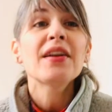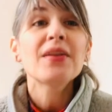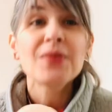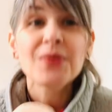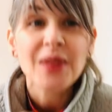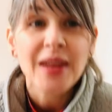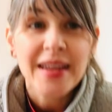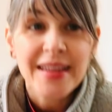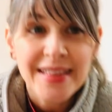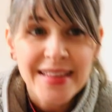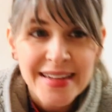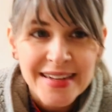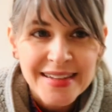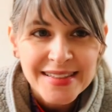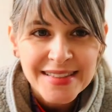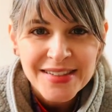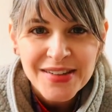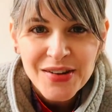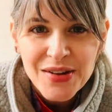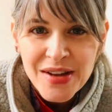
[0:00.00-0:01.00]
don't like
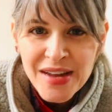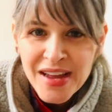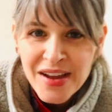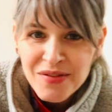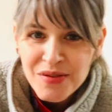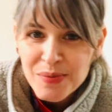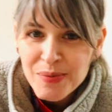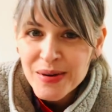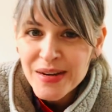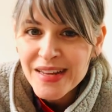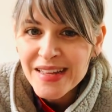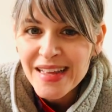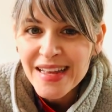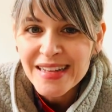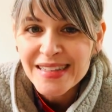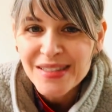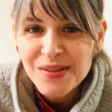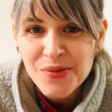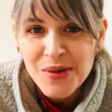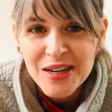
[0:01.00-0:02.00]
these. Everybody
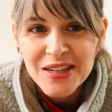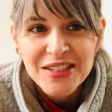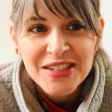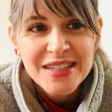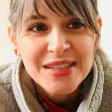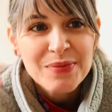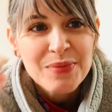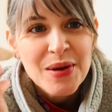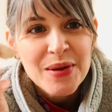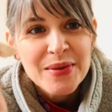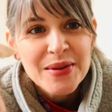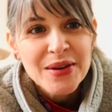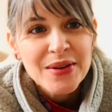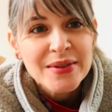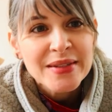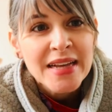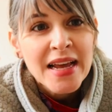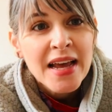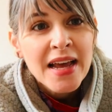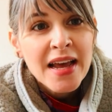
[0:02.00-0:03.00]
that's watched this probably knows.